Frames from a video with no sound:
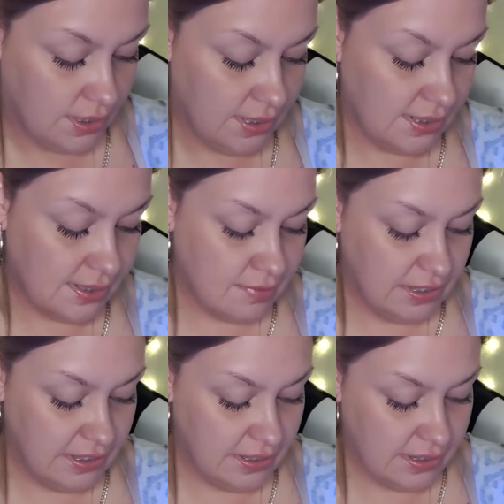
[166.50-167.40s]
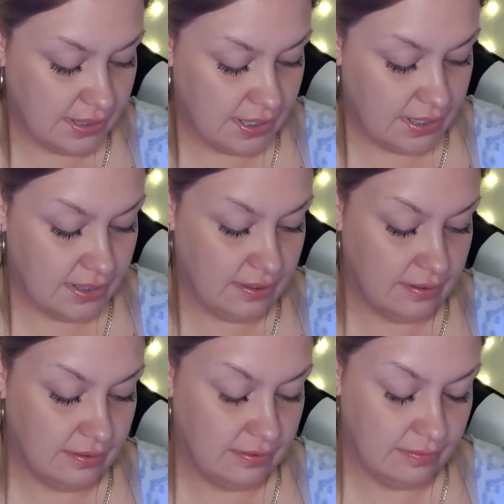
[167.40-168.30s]
okay, someone here is
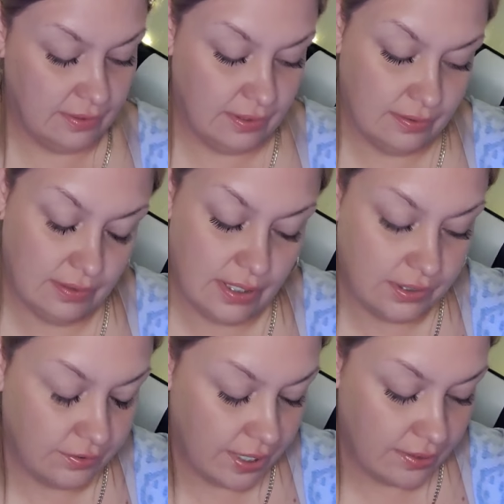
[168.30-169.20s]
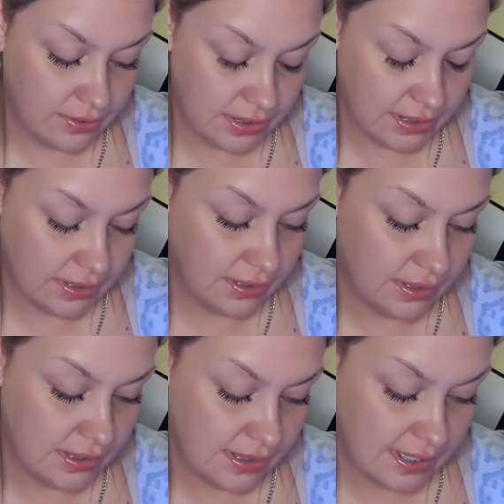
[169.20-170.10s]
uh ungrounded,
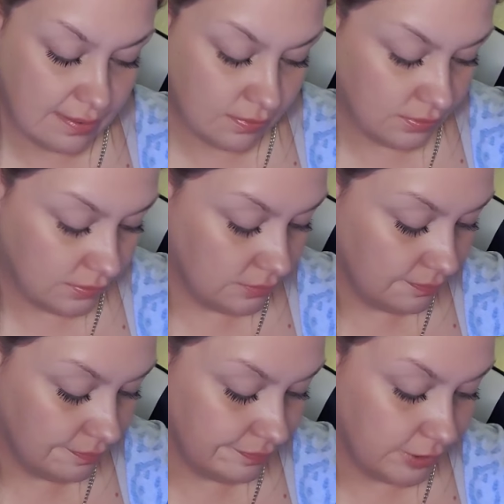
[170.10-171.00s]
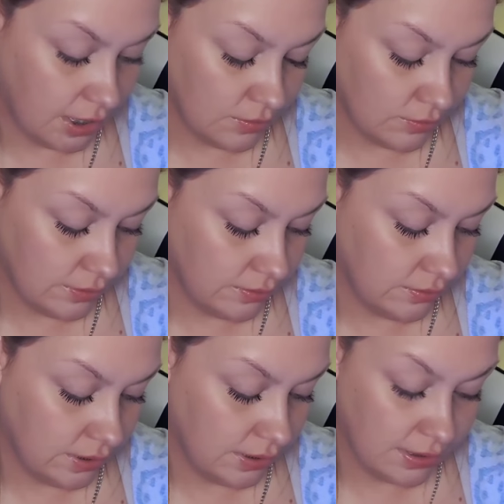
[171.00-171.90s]
unstable, not
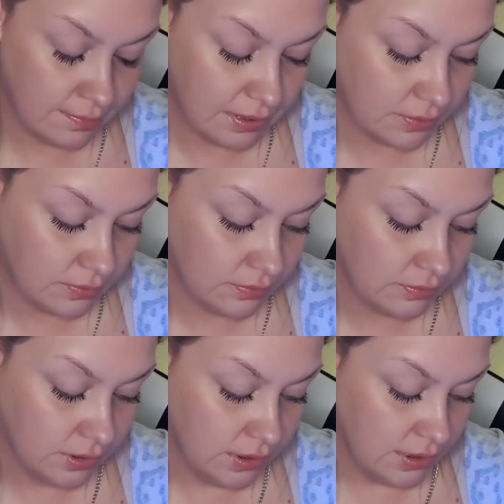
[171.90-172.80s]
loyal, uncommittal.